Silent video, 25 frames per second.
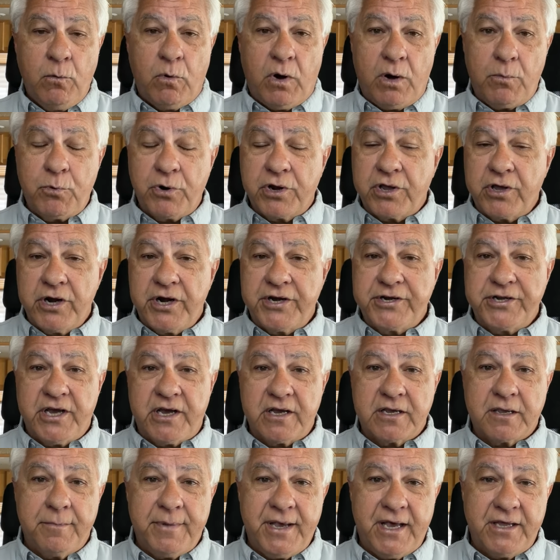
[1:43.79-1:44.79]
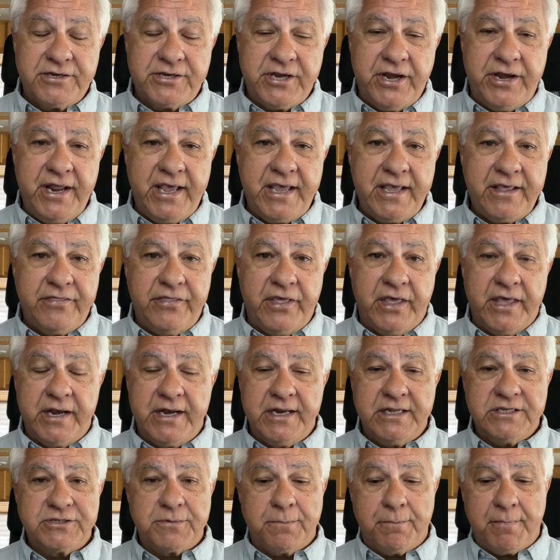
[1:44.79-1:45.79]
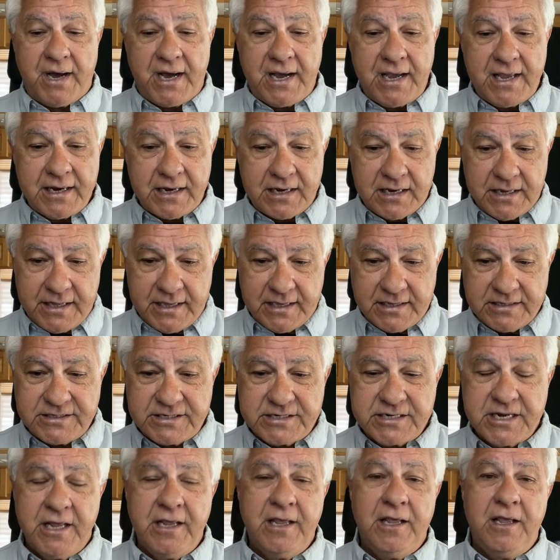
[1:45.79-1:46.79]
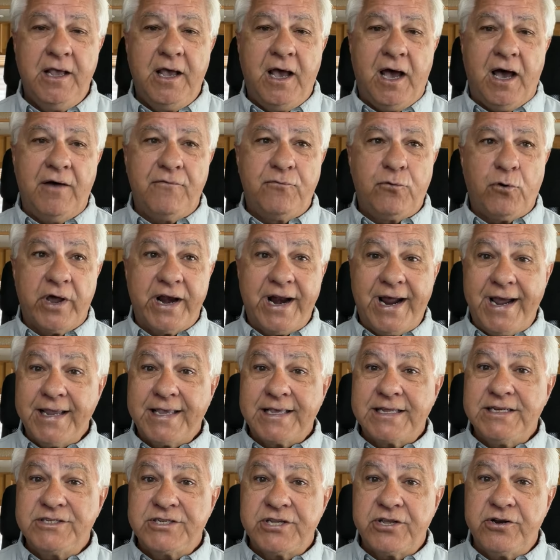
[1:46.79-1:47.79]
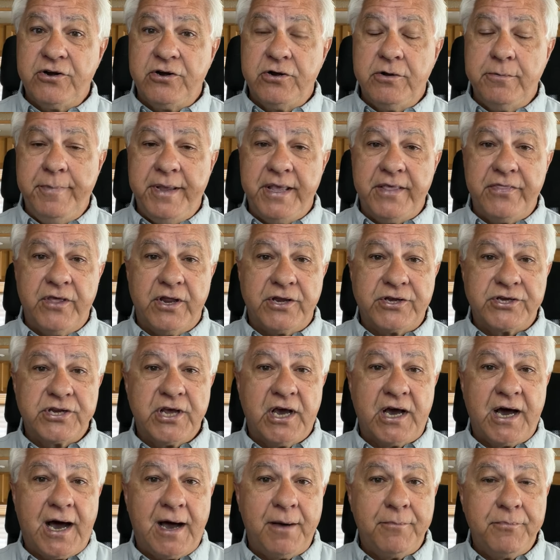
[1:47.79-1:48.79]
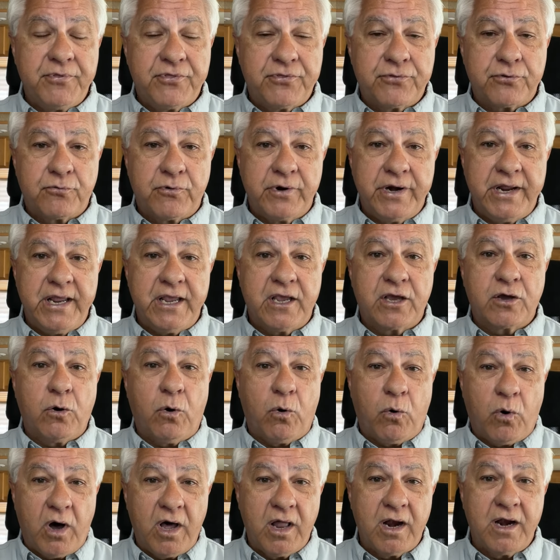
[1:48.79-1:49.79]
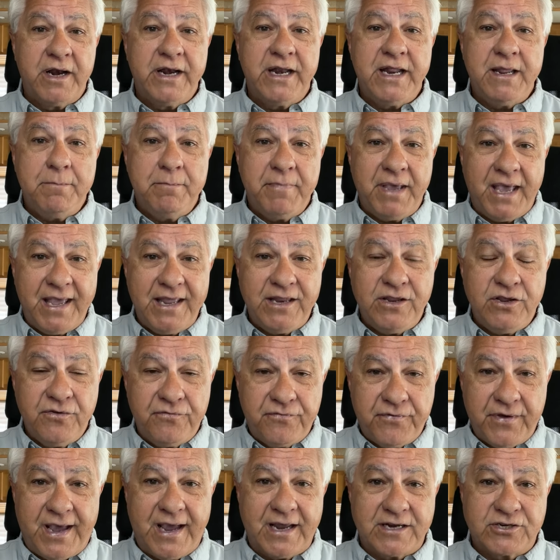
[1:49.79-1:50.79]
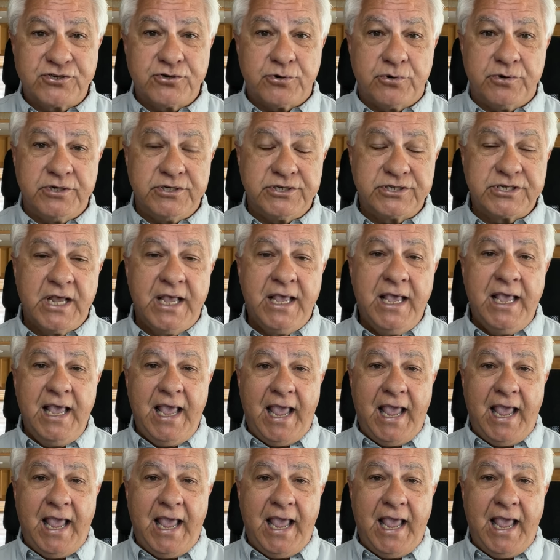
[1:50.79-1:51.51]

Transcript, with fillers: What we're going to talk about today then is my list of what I consider to be the top three quality manufacturers